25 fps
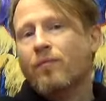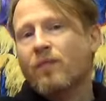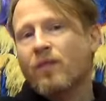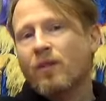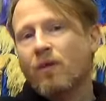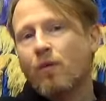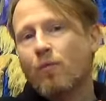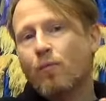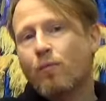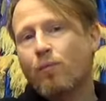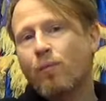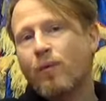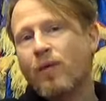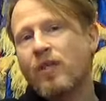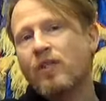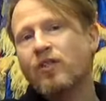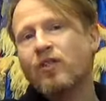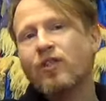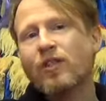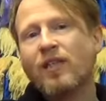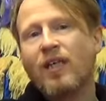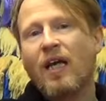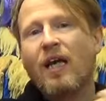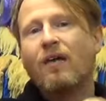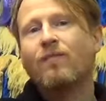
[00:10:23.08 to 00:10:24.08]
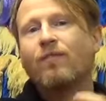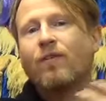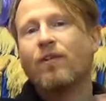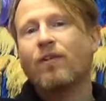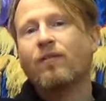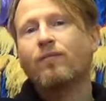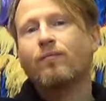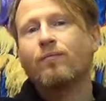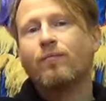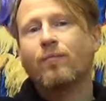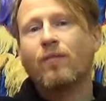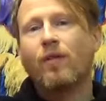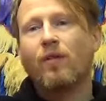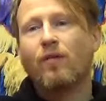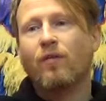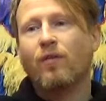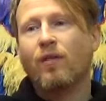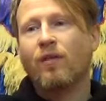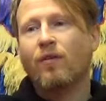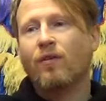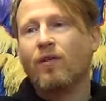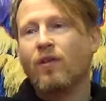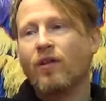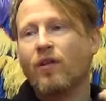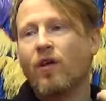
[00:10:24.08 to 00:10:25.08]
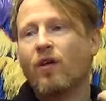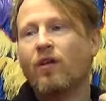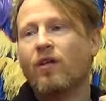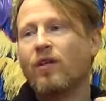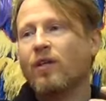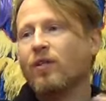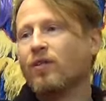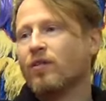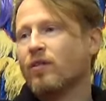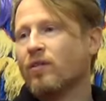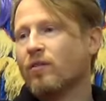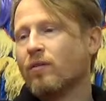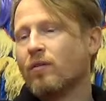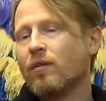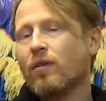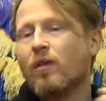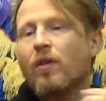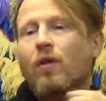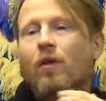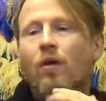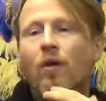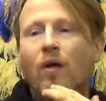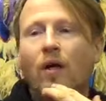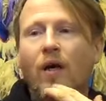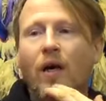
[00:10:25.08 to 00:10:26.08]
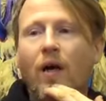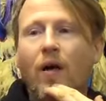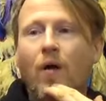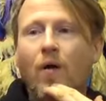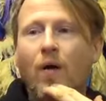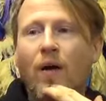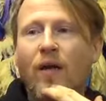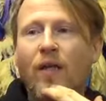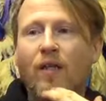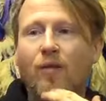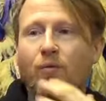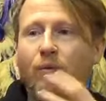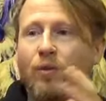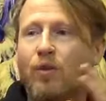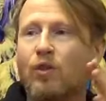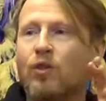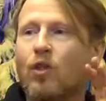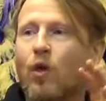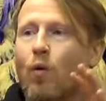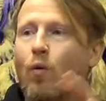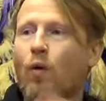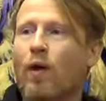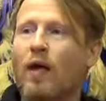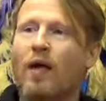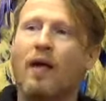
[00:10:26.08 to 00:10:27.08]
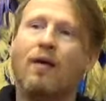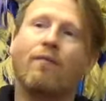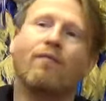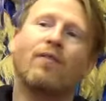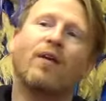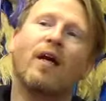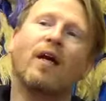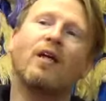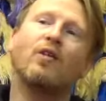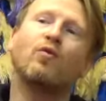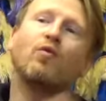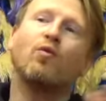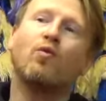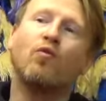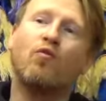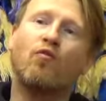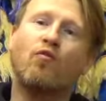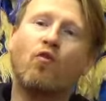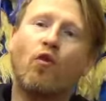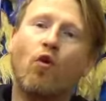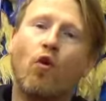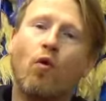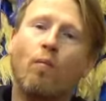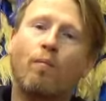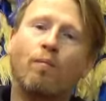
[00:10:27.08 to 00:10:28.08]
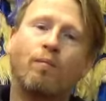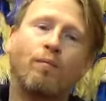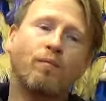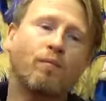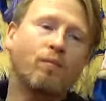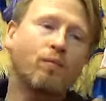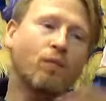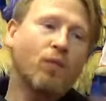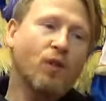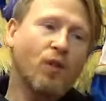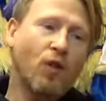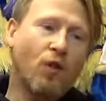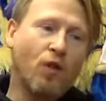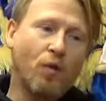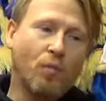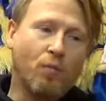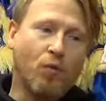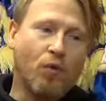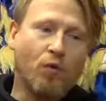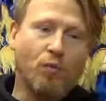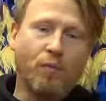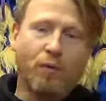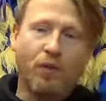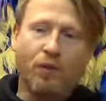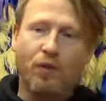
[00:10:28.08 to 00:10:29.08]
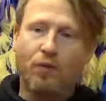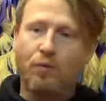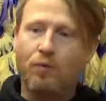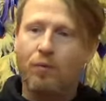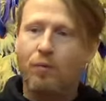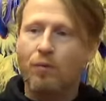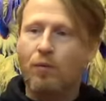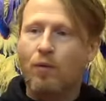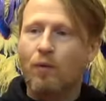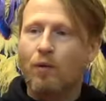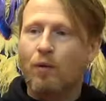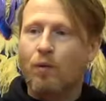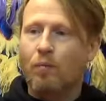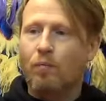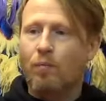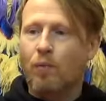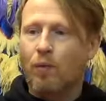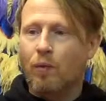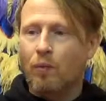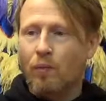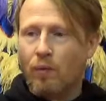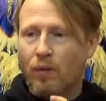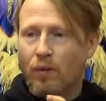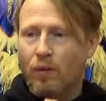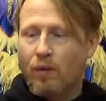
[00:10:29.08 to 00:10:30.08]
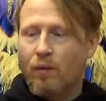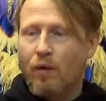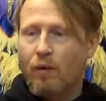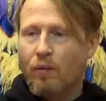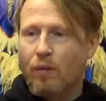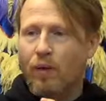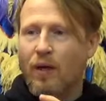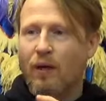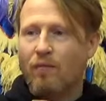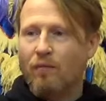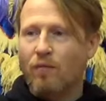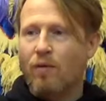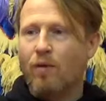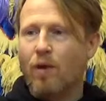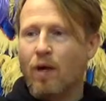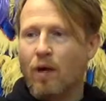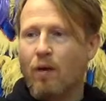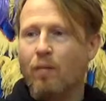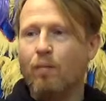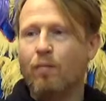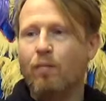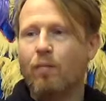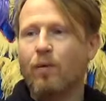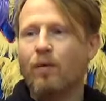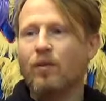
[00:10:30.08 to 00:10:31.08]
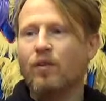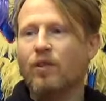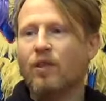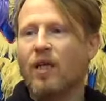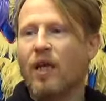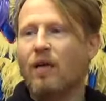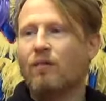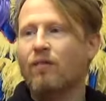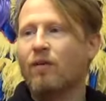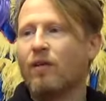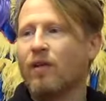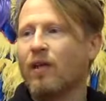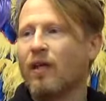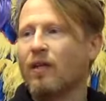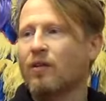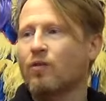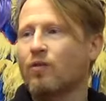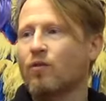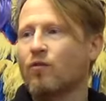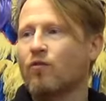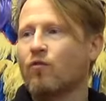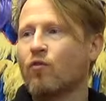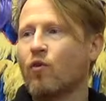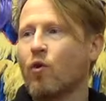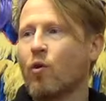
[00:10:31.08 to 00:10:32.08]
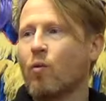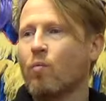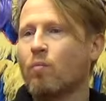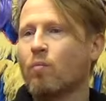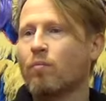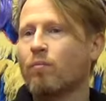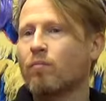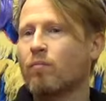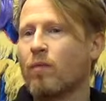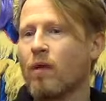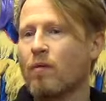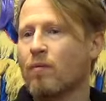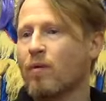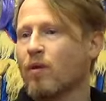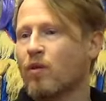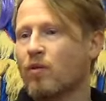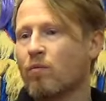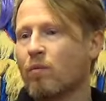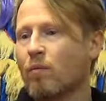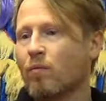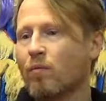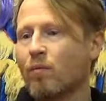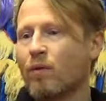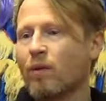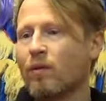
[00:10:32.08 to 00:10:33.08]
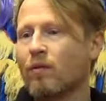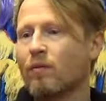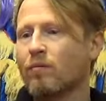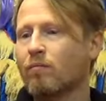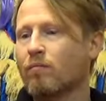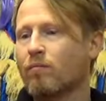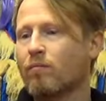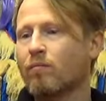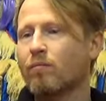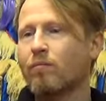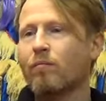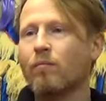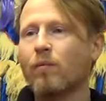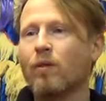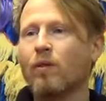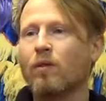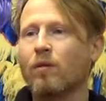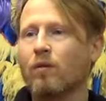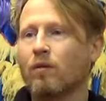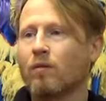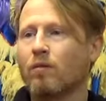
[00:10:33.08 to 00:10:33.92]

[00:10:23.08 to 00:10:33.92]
and piece together the knowledge and how it is, we just don't have the actual form. We know the movements, but we haven't put together an actual form. Maybe someone will